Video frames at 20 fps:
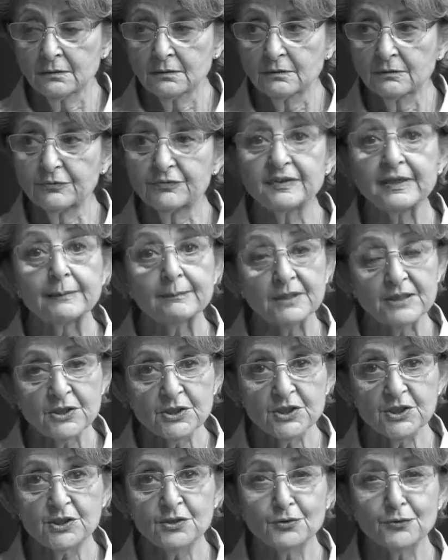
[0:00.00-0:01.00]

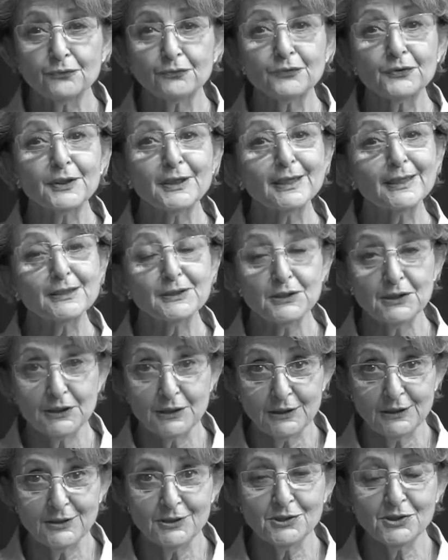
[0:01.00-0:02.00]
Flemish, to forget
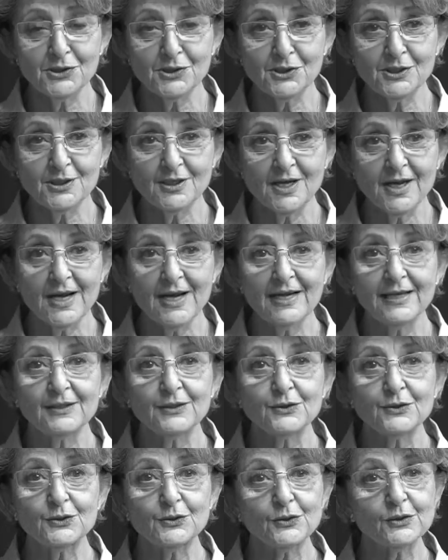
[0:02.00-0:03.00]
Yiddish,
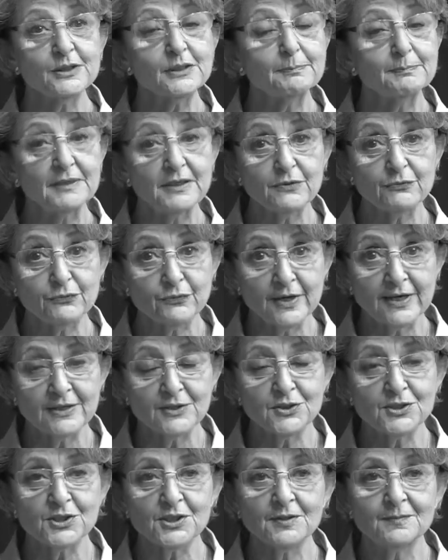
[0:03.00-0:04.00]
and to speak
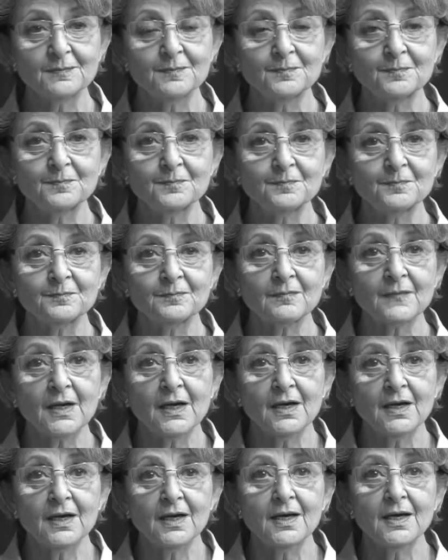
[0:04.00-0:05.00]
French.
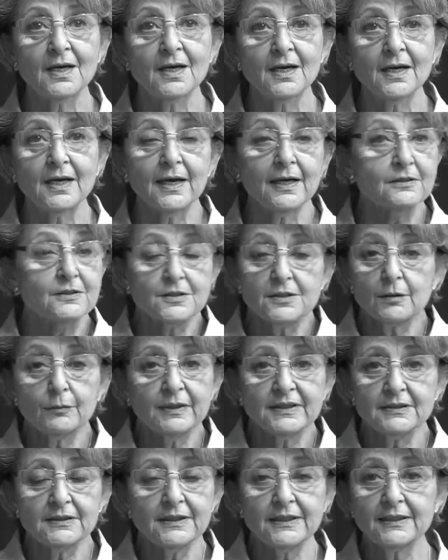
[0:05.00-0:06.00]
And so
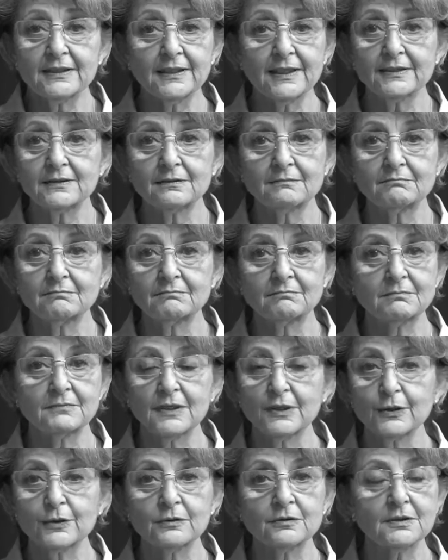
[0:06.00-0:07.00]
I did. I
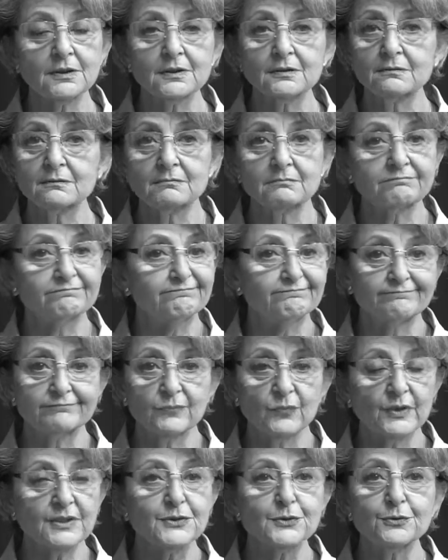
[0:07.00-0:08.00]
learned it
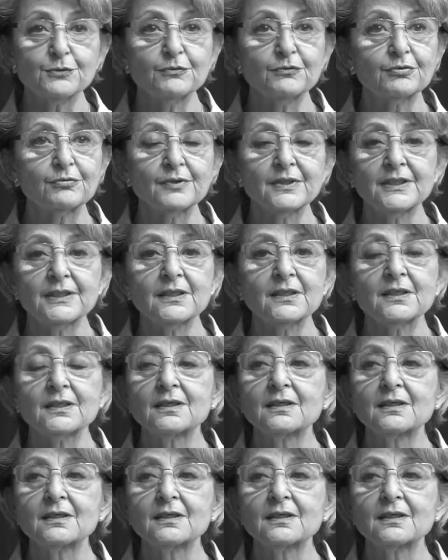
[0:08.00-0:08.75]
1, 2, 3.